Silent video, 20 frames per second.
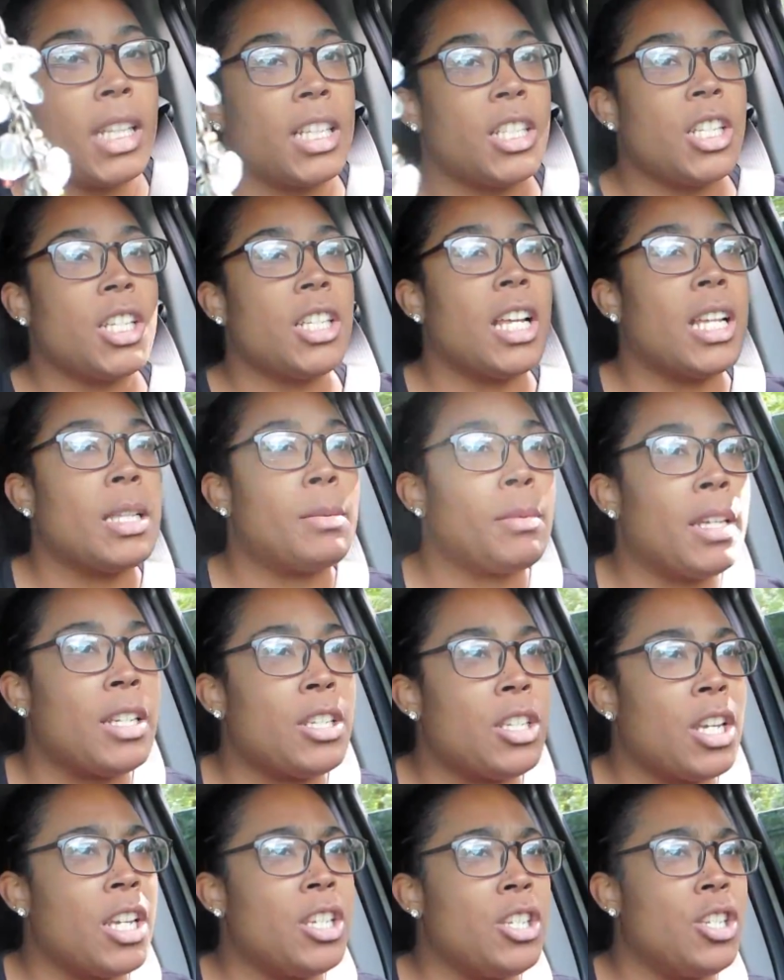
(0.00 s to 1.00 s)
Then she tells me
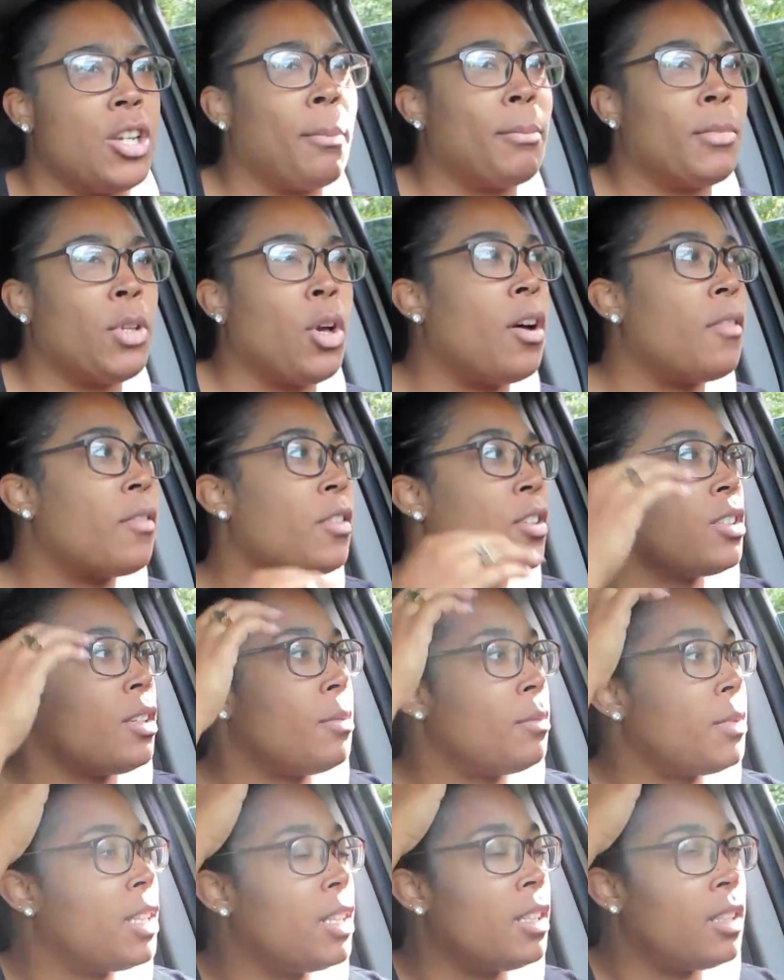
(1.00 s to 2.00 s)
it, it jumped off or
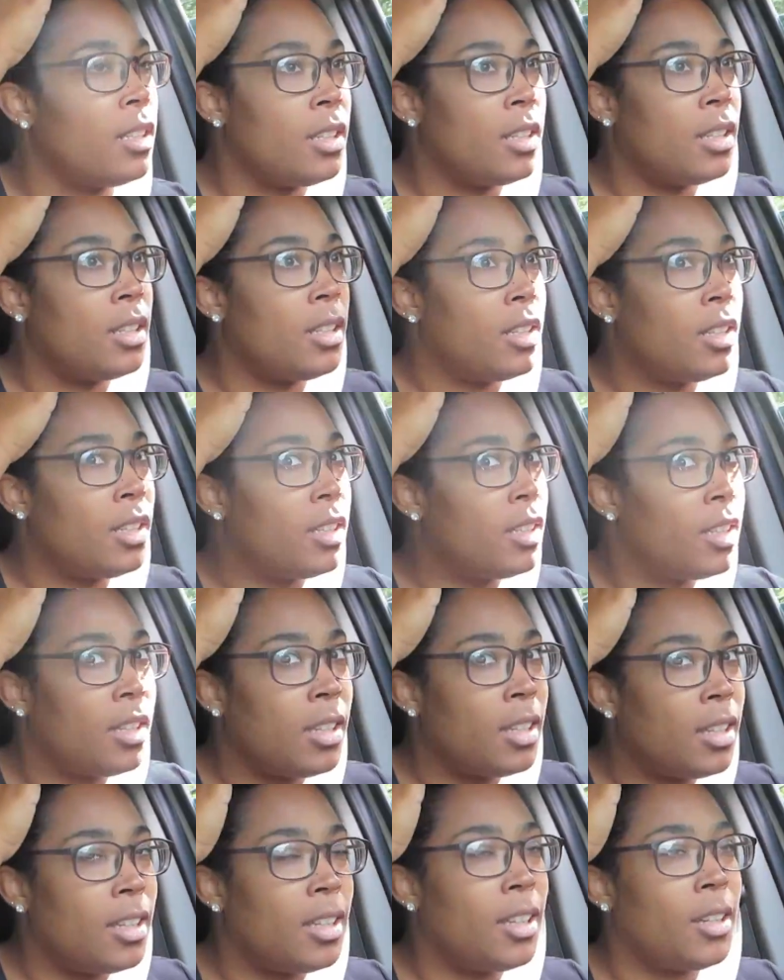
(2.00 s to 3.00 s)

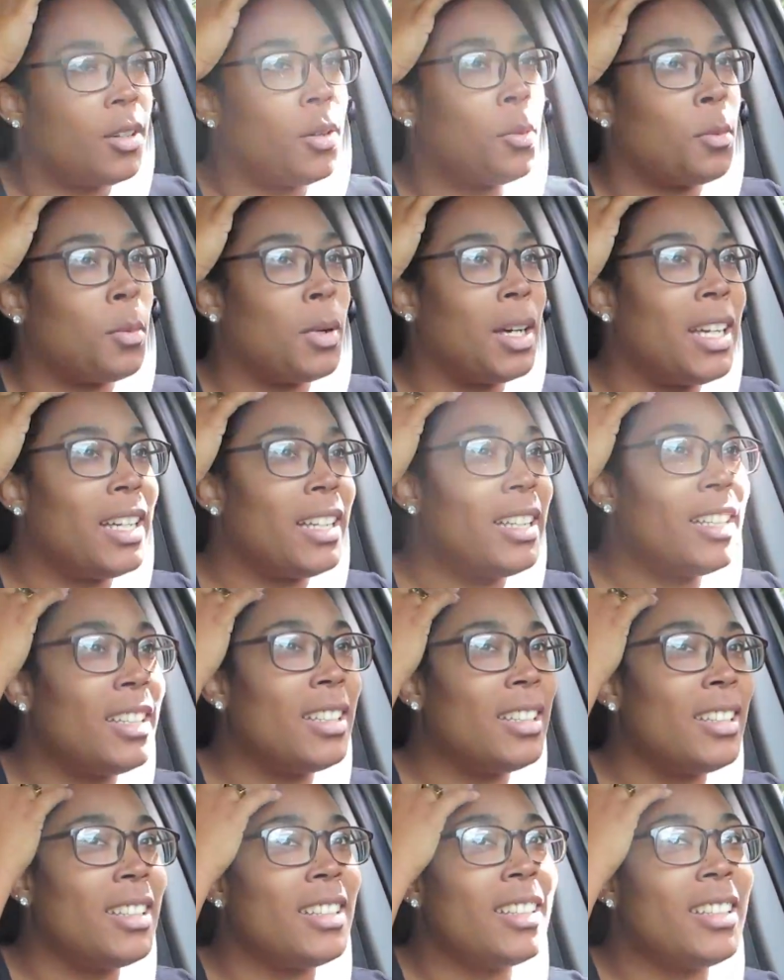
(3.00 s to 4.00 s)
something. What?
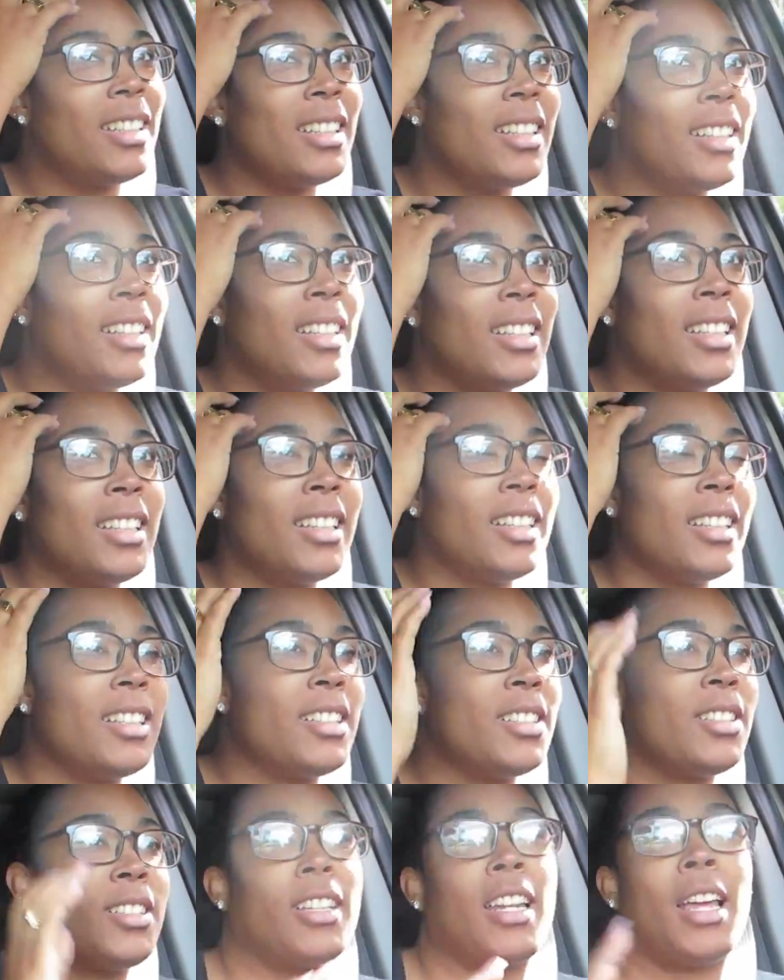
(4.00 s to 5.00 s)

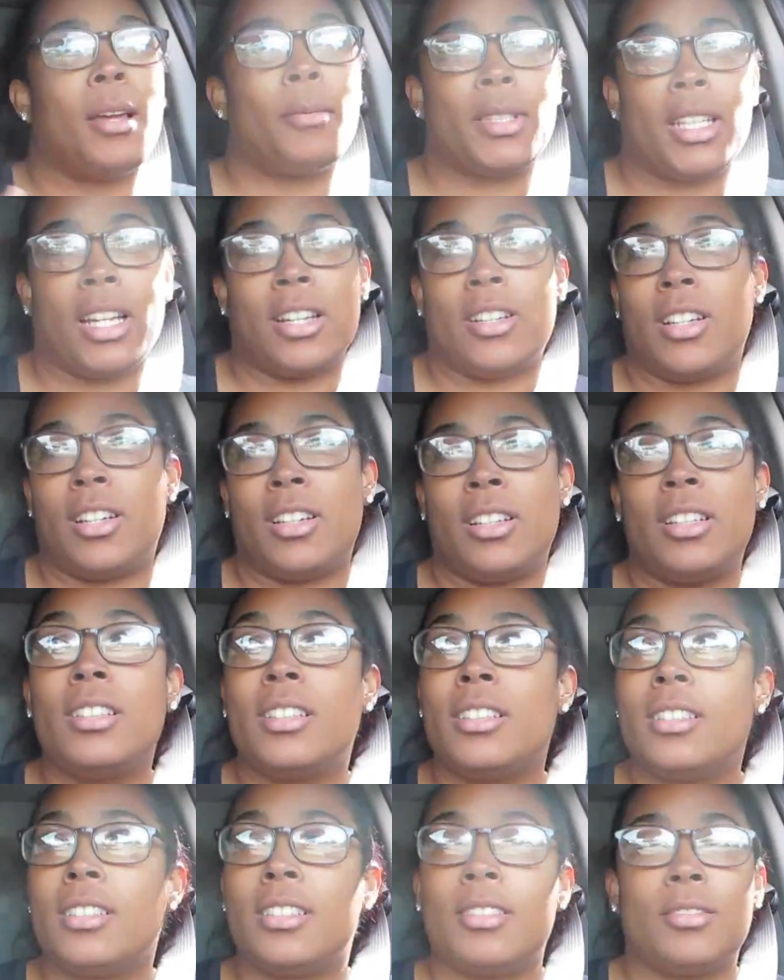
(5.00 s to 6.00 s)
So now I'm scared to
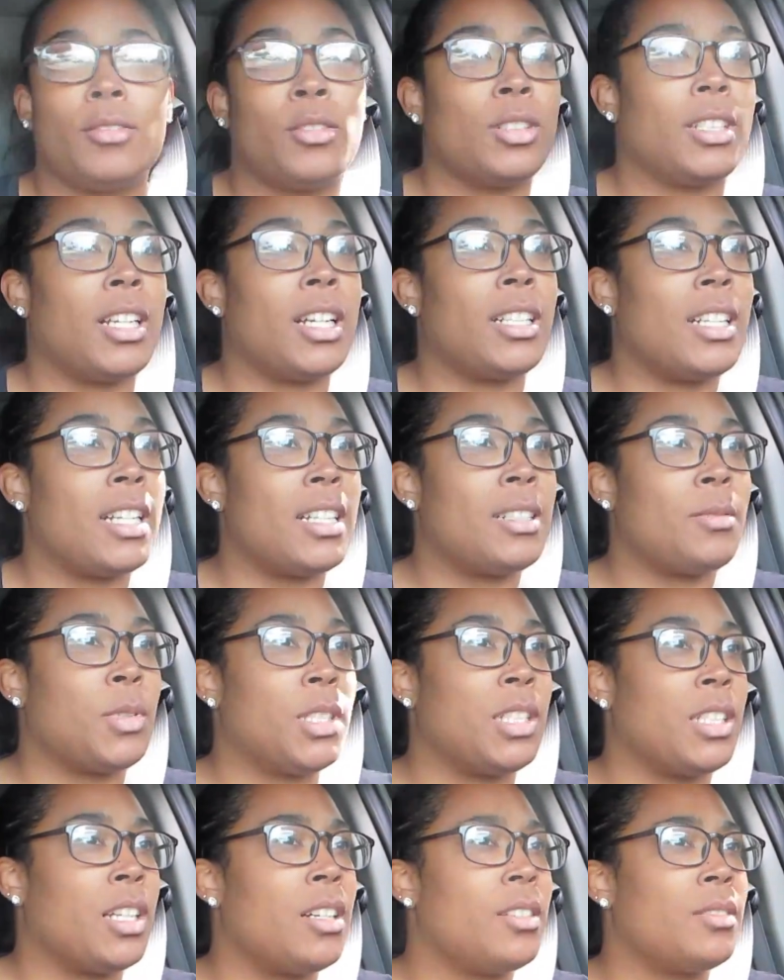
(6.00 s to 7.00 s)
roll down that
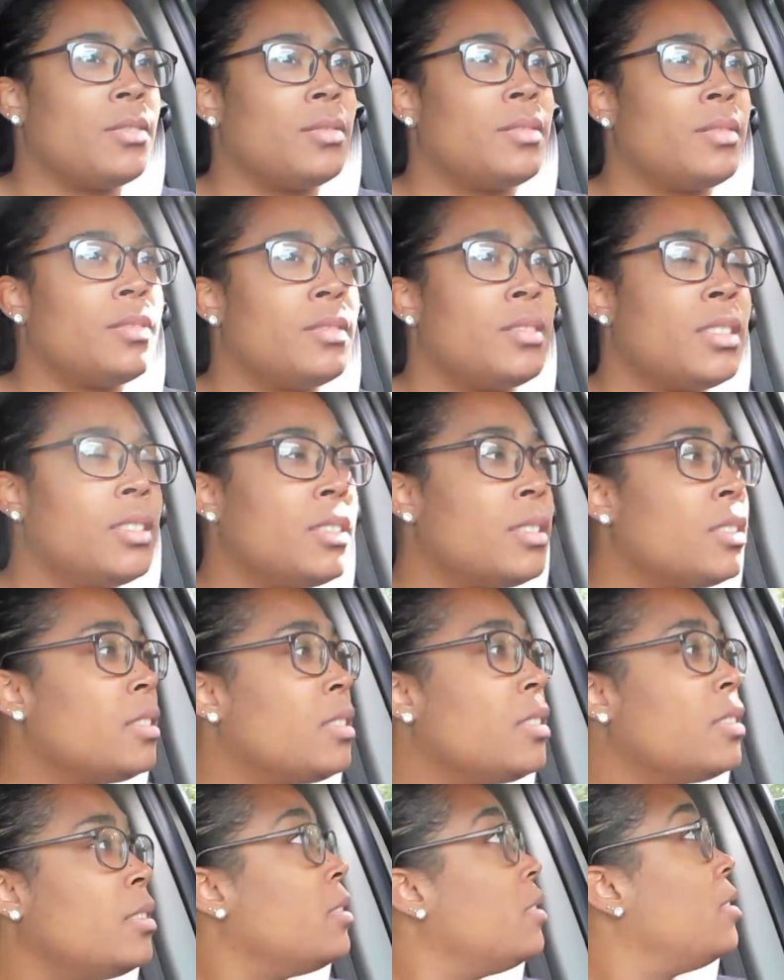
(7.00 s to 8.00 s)
window.
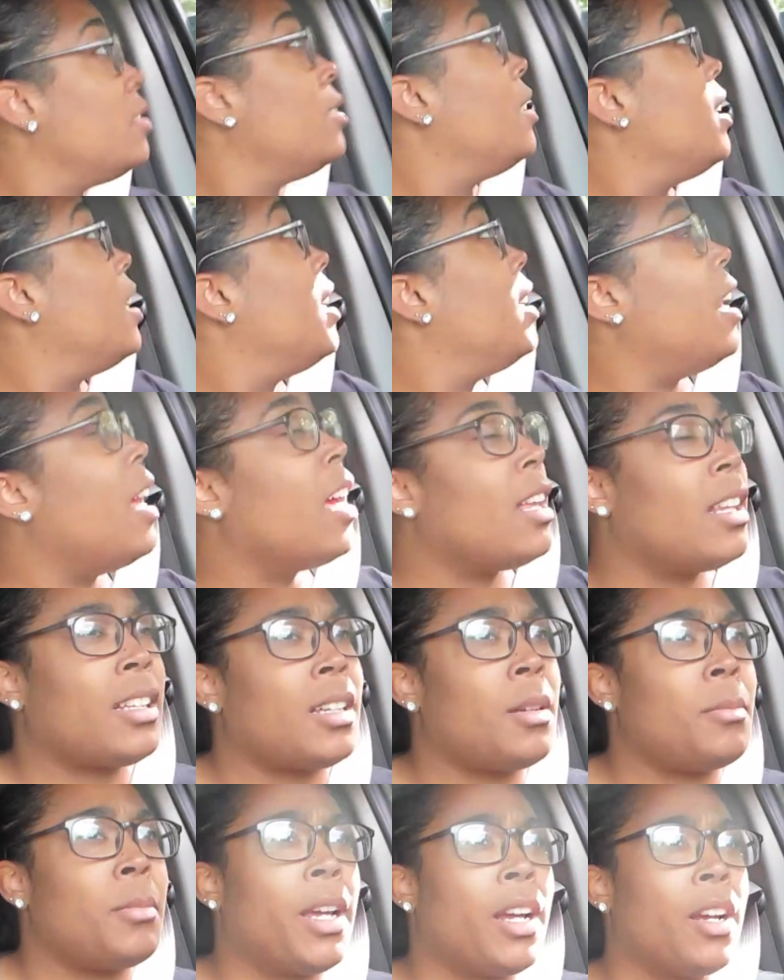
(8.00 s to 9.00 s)
And now like
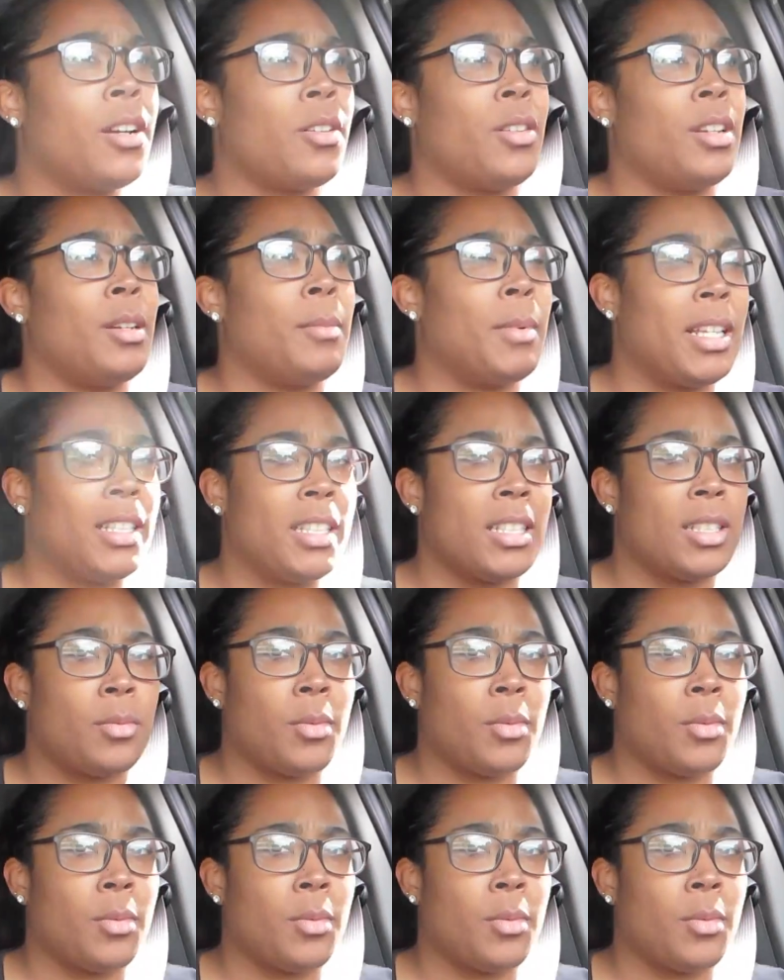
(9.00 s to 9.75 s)
I'm paranoid about this